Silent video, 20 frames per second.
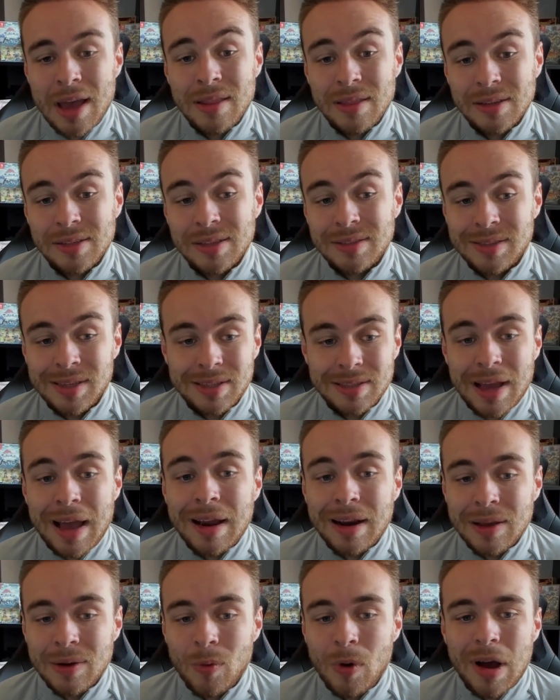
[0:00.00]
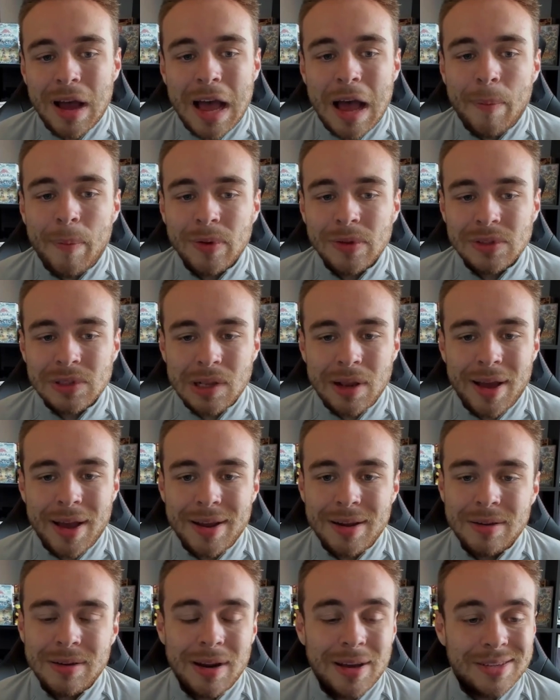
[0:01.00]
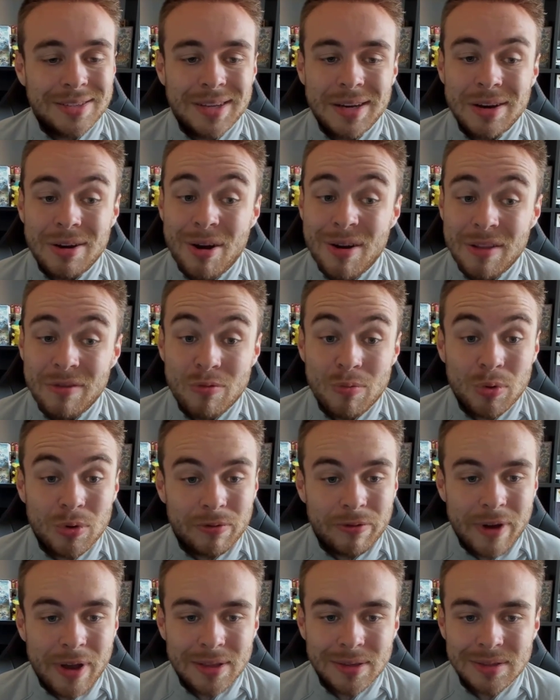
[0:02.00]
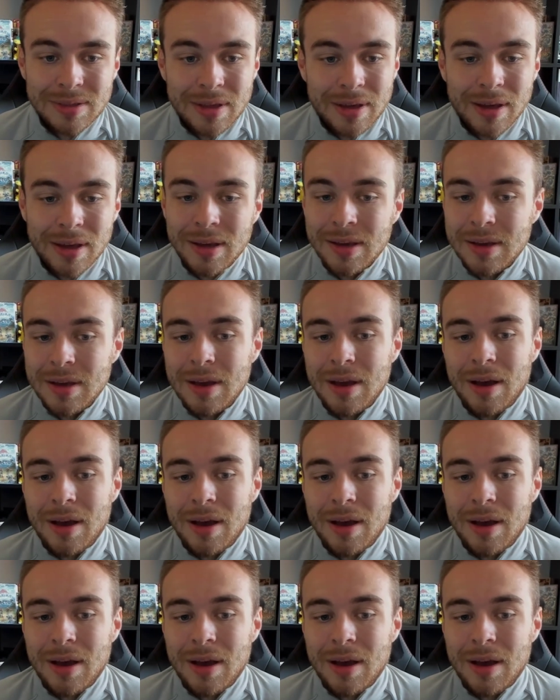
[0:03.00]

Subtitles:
And this is exactly what happens. Like, no Liverpool defense there.